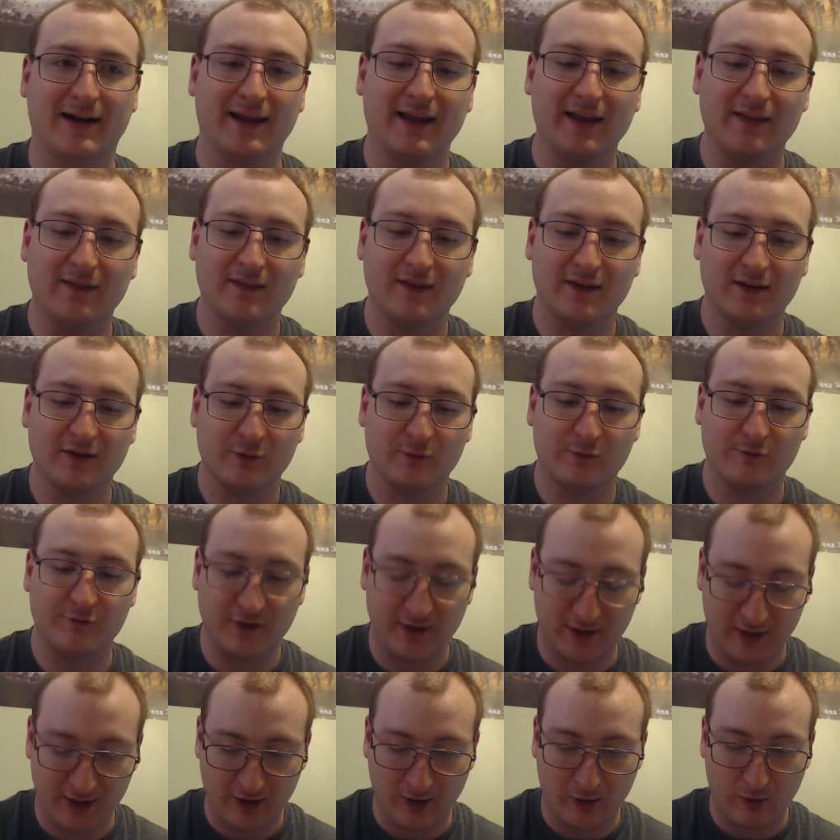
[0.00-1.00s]
in this
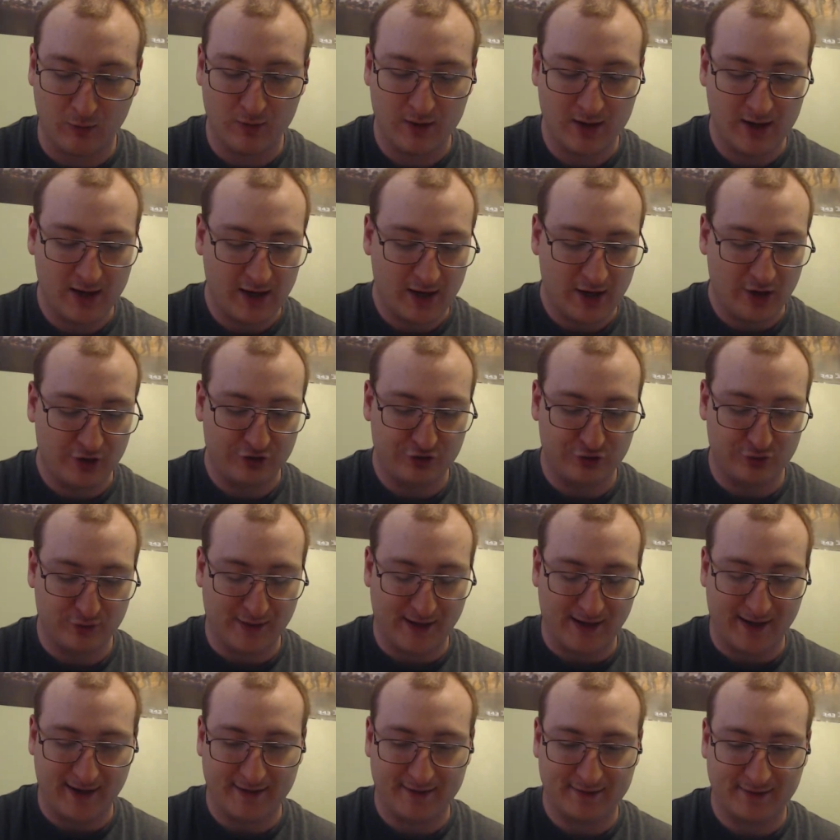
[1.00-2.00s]
video so you
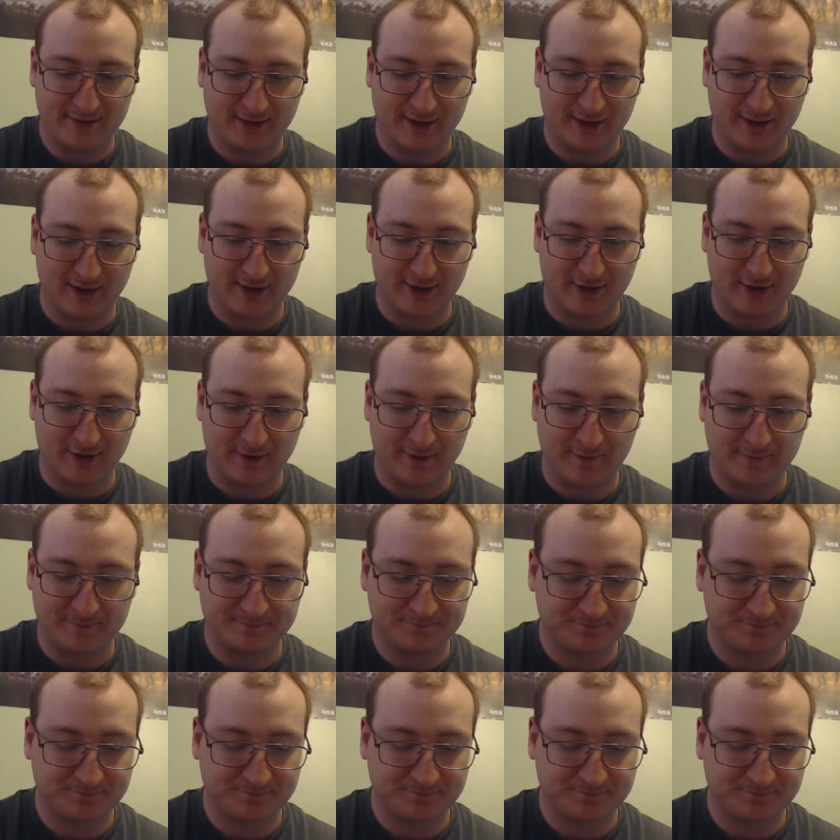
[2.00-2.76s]
guys can uh,